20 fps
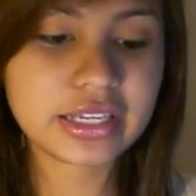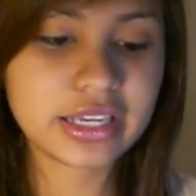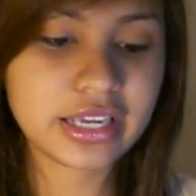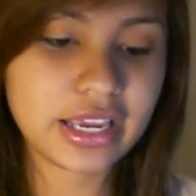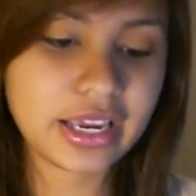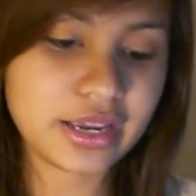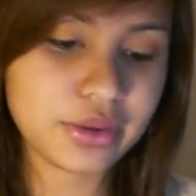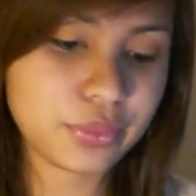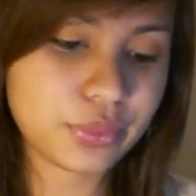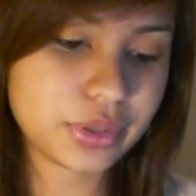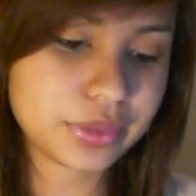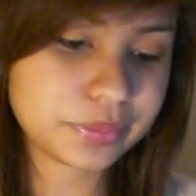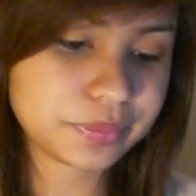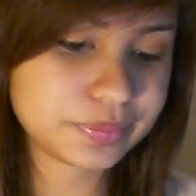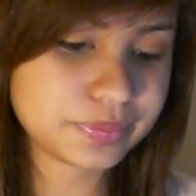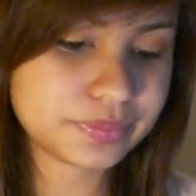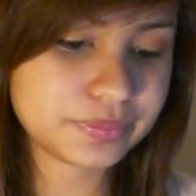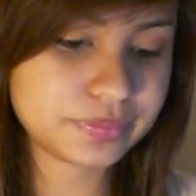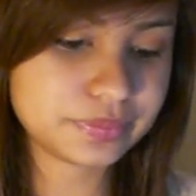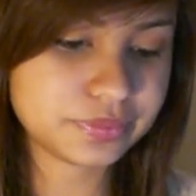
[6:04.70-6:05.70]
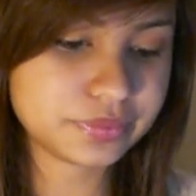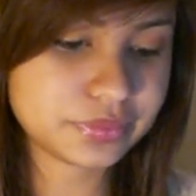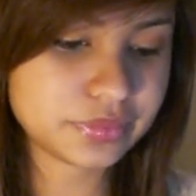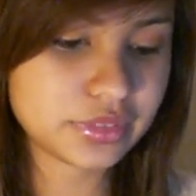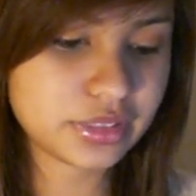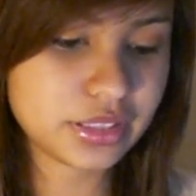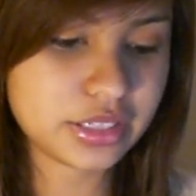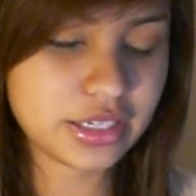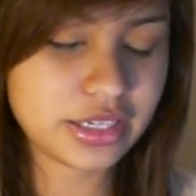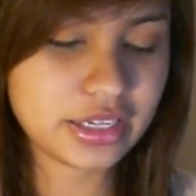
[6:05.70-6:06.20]
Decay one
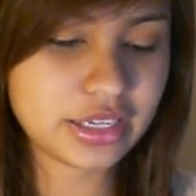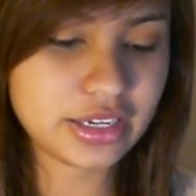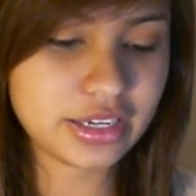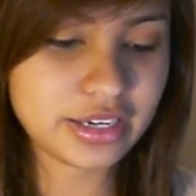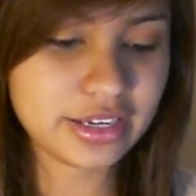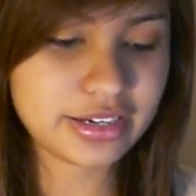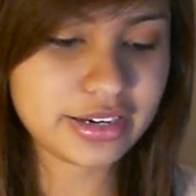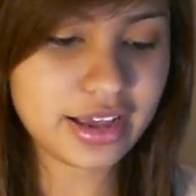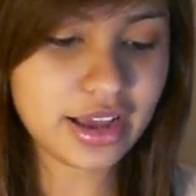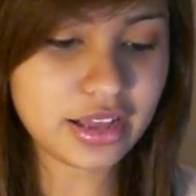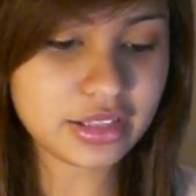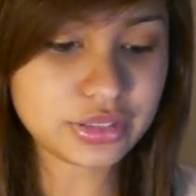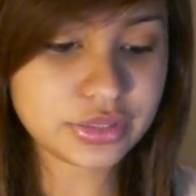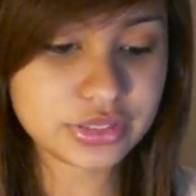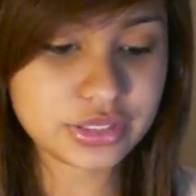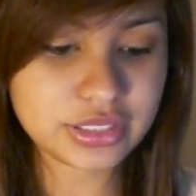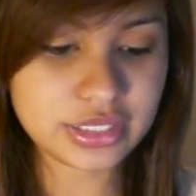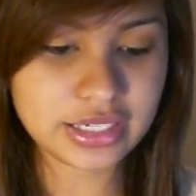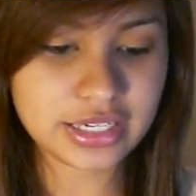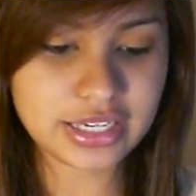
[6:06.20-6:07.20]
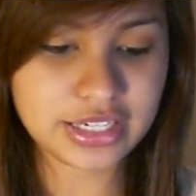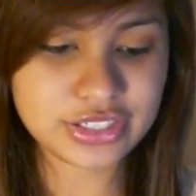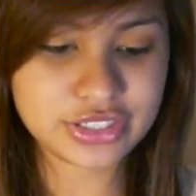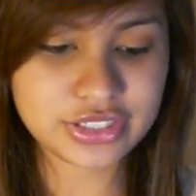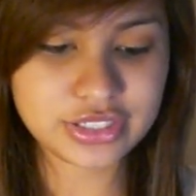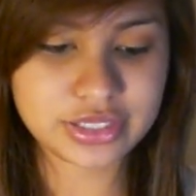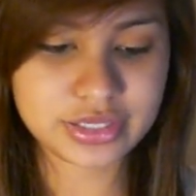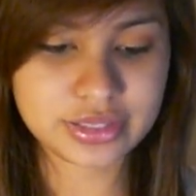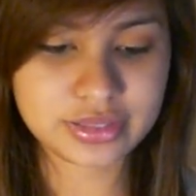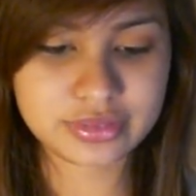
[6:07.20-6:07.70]
in
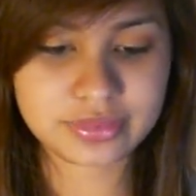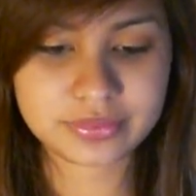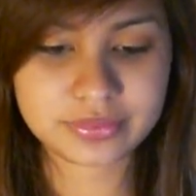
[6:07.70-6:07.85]
Hallucination.